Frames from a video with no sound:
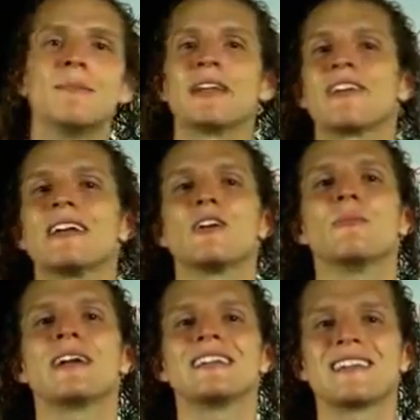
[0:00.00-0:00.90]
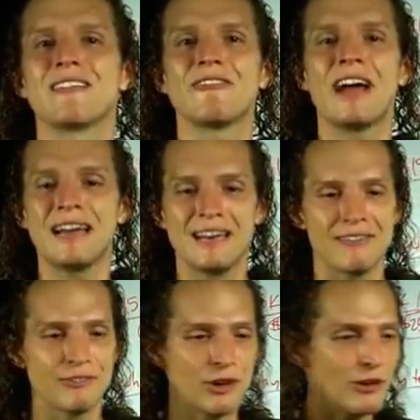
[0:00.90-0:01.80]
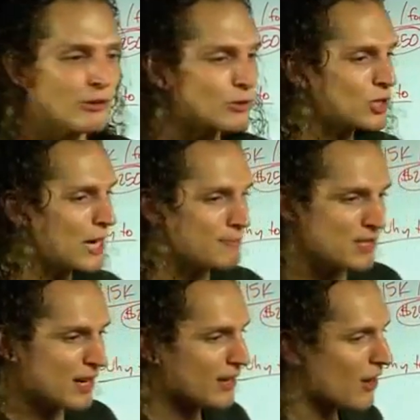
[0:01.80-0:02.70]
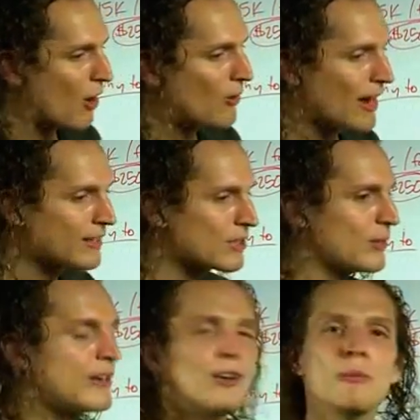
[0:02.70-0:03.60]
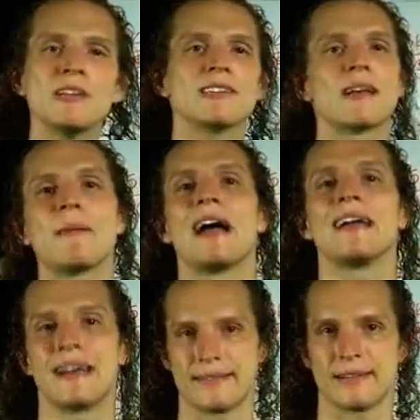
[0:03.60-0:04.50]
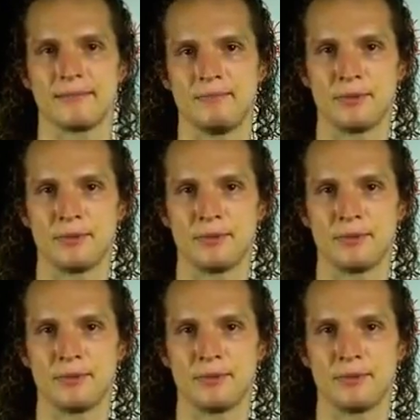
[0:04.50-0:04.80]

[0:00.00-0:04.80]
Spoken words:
but if ain't nobody's going to find it, if there aren't no ships that can go next to it, nobody's going to buy nothing.